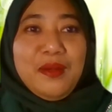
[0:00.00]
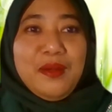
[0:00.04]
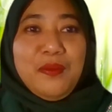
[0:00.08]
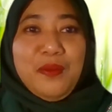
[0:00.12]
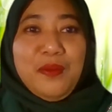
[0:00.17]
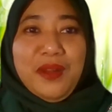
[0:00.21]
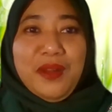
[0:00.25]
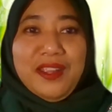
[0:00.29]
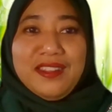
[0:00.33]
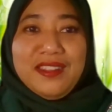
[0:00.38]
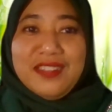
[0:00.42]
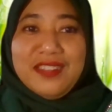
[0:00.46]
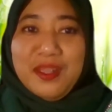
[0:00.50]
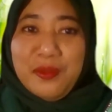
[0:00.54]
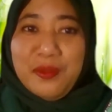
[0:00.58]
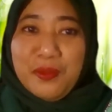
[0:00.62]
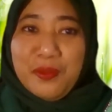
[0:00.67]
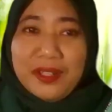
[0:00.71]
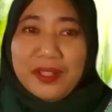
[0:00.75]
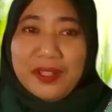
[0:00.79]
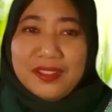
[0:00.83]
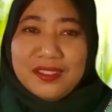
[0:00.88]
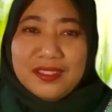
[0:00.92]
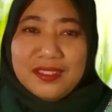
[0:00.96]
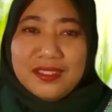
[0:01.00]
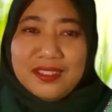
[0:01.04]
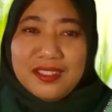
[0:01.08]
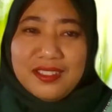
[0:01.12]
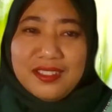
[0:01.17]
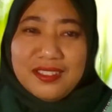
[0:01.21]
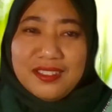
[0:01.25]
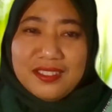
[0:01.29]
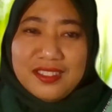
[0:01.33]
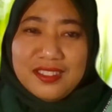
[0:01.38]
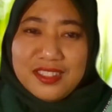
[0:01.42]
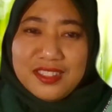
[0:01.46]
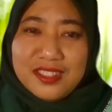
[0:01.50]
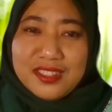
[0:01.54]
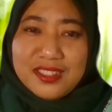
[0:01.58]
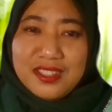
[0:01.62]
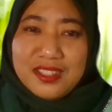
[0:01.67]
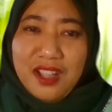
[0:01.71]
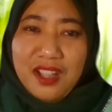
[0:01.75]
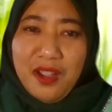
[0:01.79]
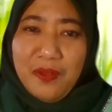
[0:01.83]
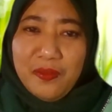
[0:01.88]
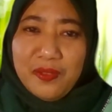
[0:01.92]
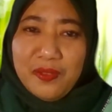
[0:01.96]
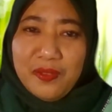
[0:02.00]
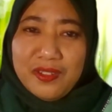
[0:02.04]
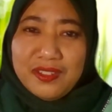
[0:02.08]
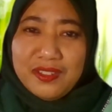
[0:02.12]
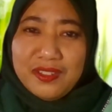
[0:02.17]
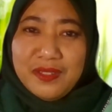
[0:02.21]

where they will discover